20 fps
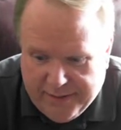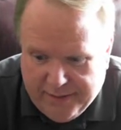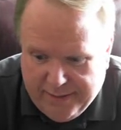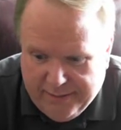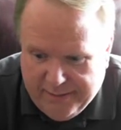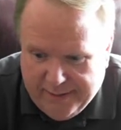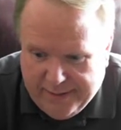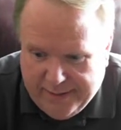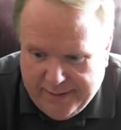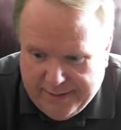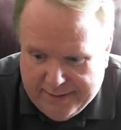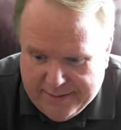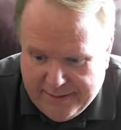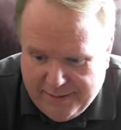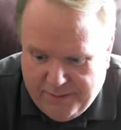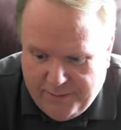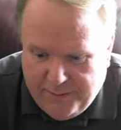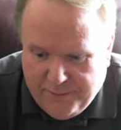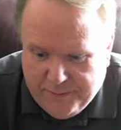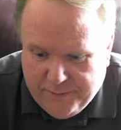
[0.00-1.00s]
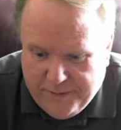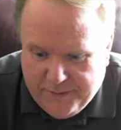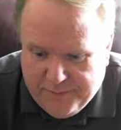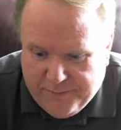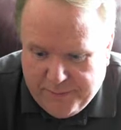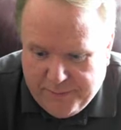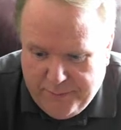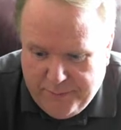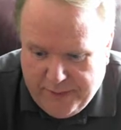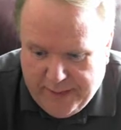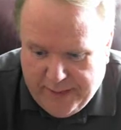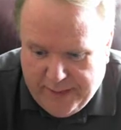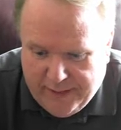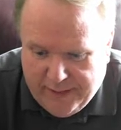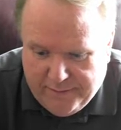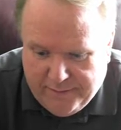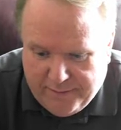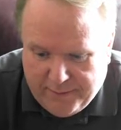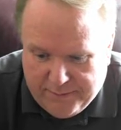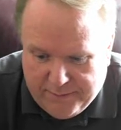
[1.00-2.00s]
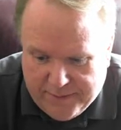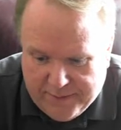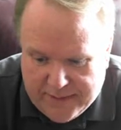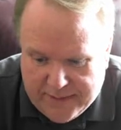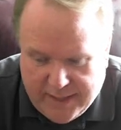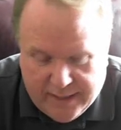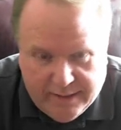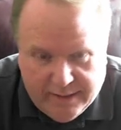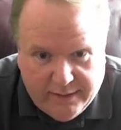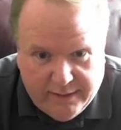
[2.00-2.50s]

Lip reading: it's a whole different being from the set